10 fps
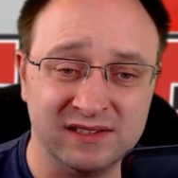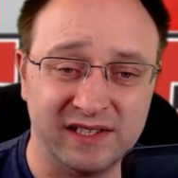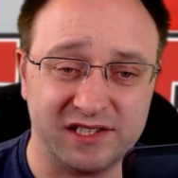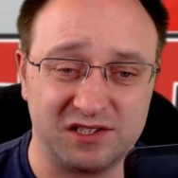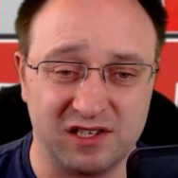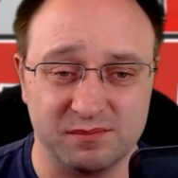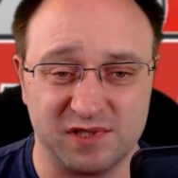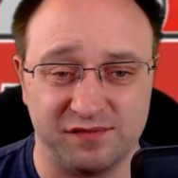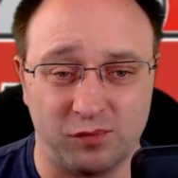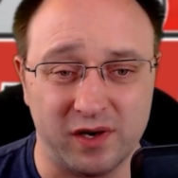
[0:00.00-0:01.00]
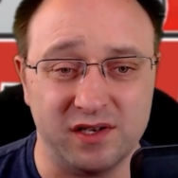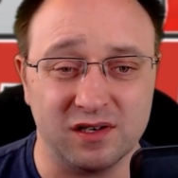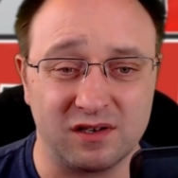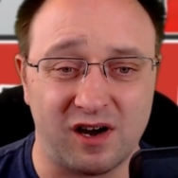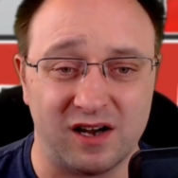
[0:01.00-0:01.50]
in terms of what
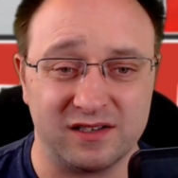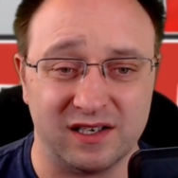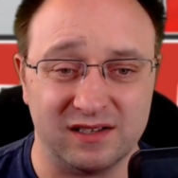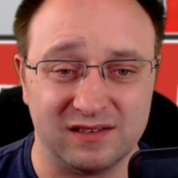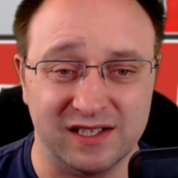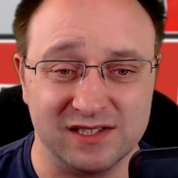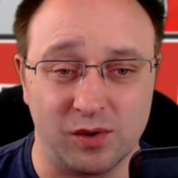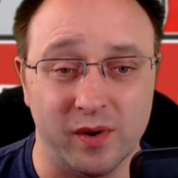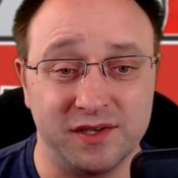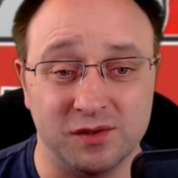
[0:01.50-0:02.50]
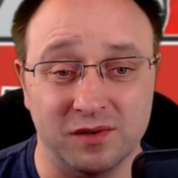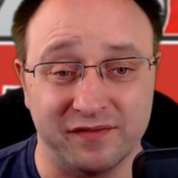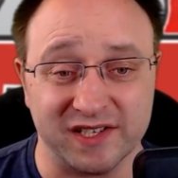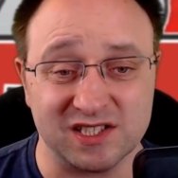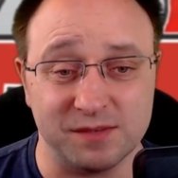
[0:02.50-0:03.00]
your content is going to
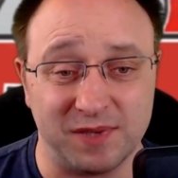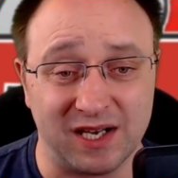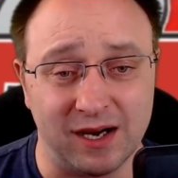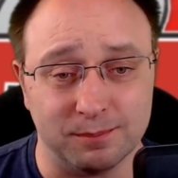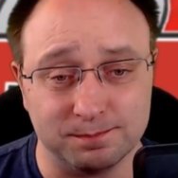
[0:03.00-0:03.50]
eventually become.